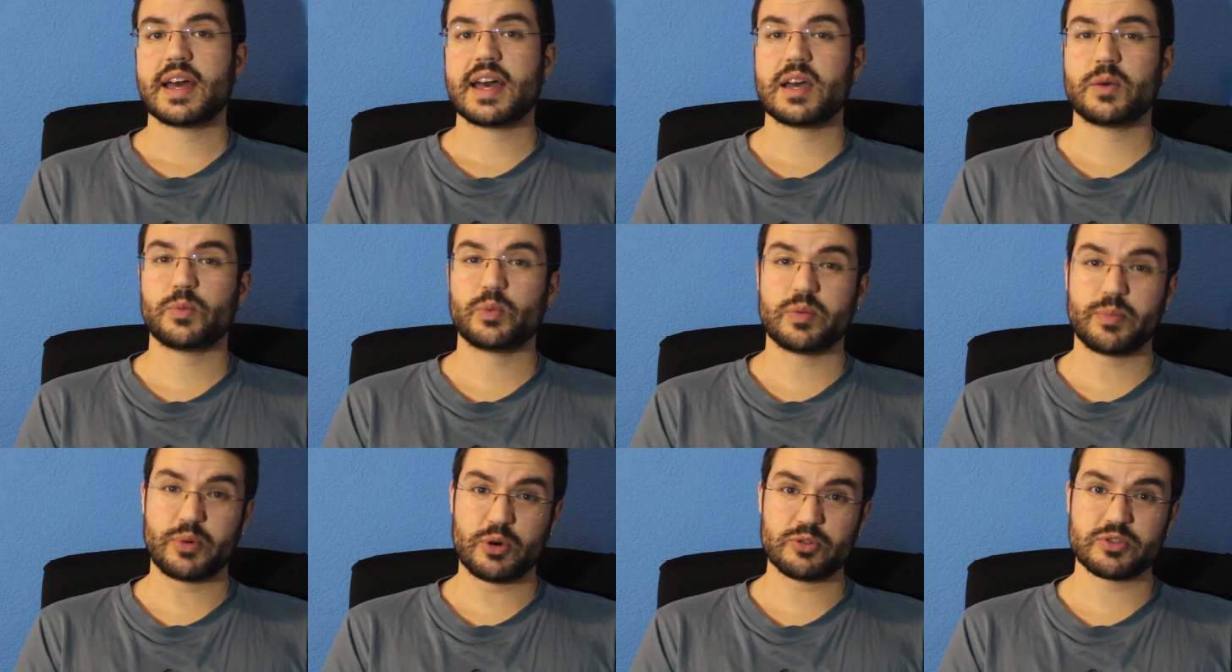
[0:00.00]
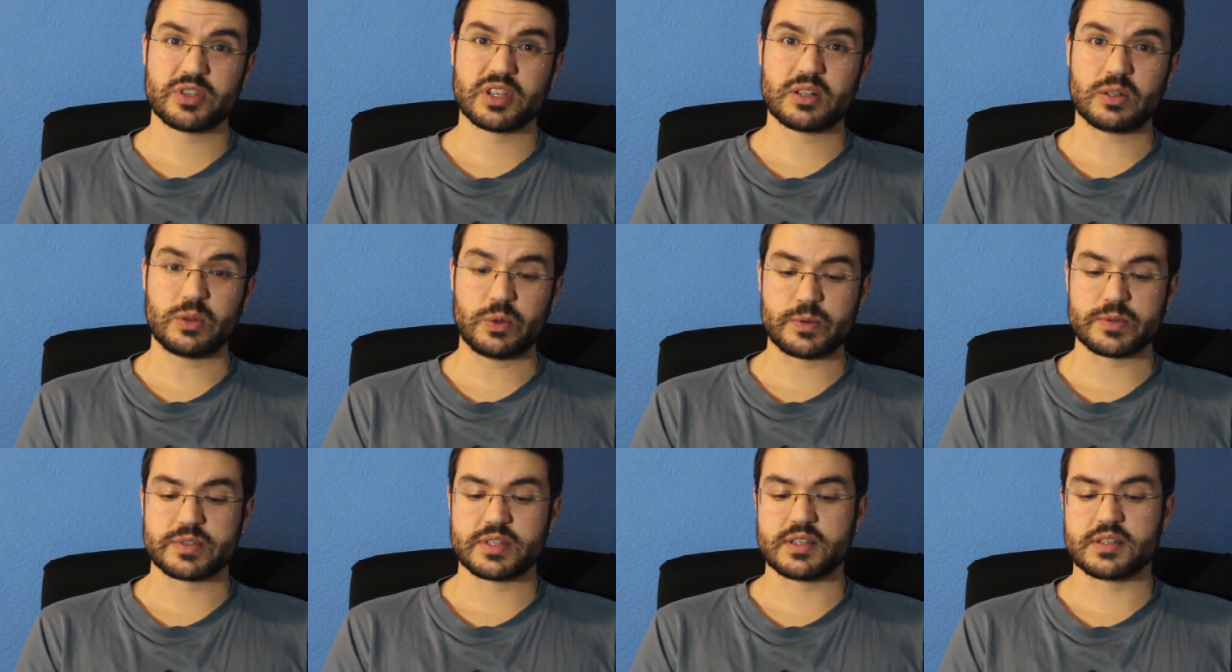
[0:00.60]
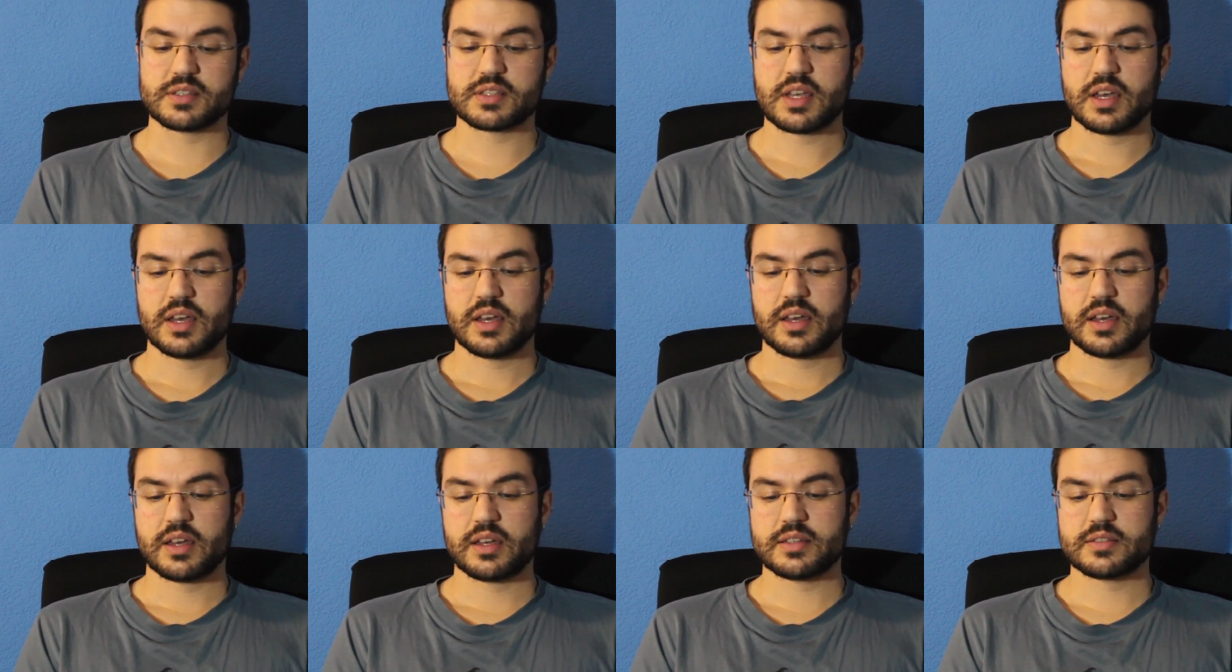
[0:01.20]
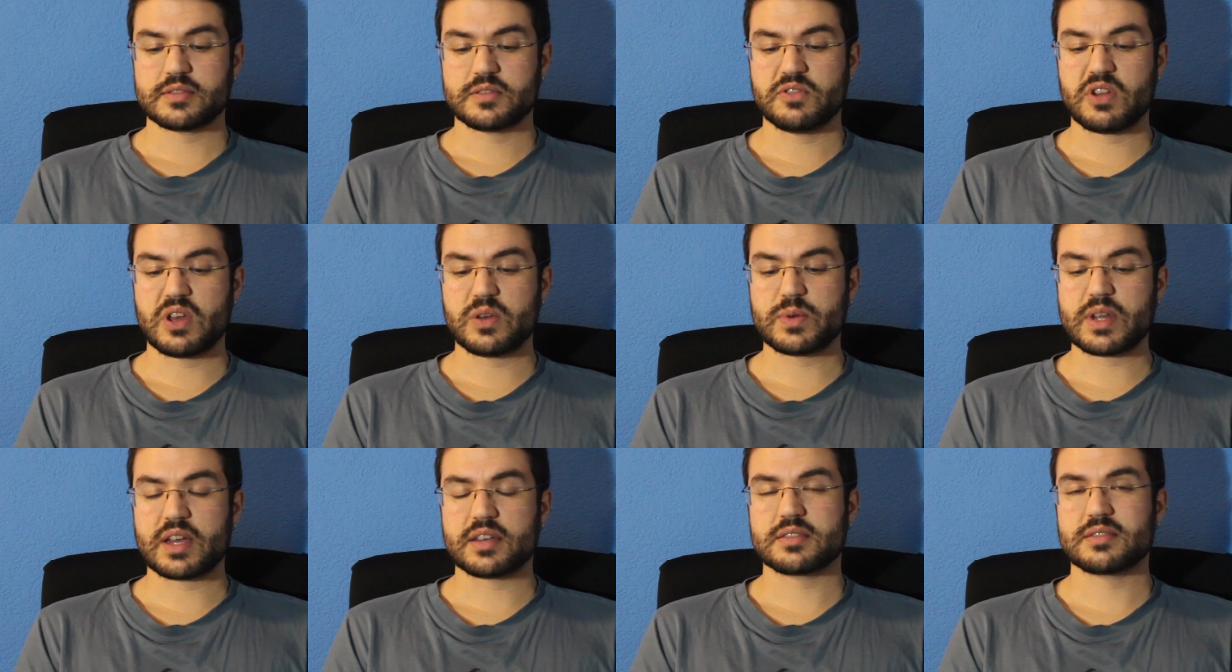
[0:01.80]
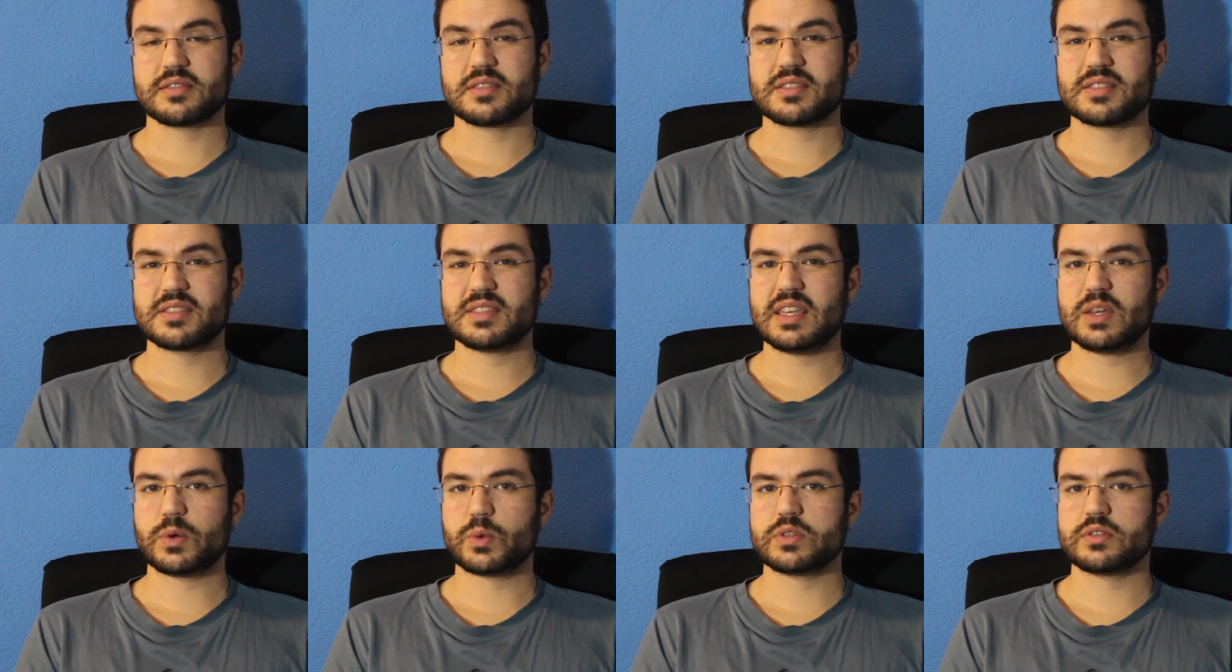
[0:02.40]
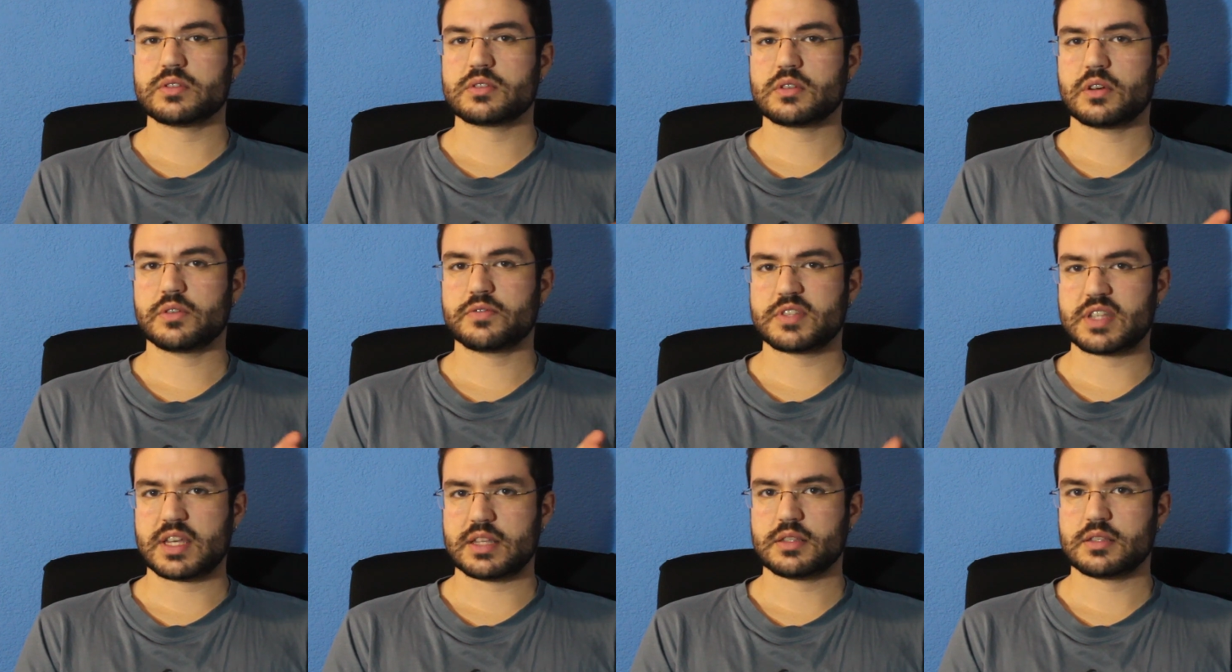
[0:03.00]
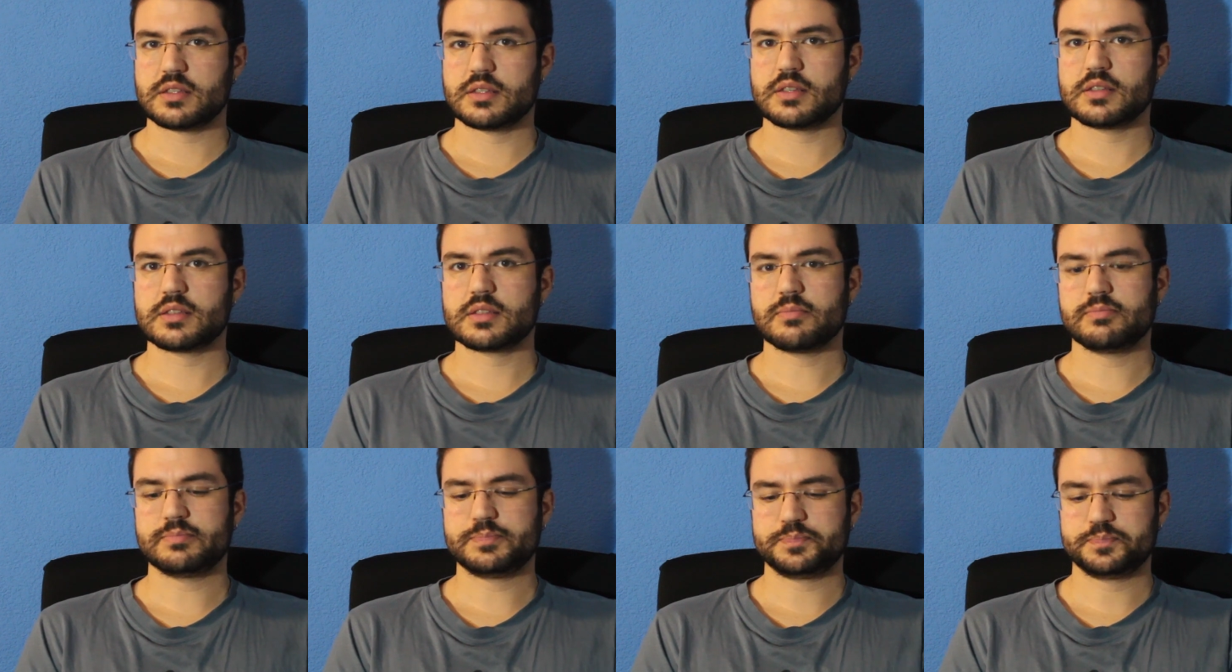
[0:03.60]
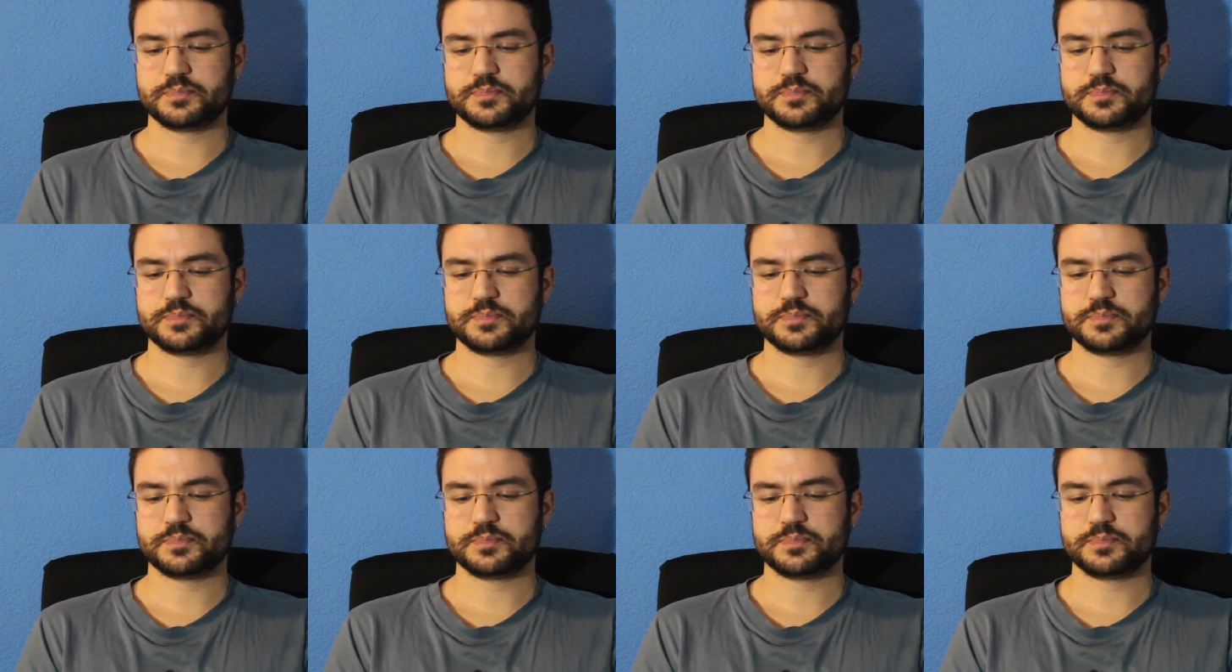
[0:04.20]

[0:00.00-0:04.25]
and reported clauses is known as the sequence of tenses.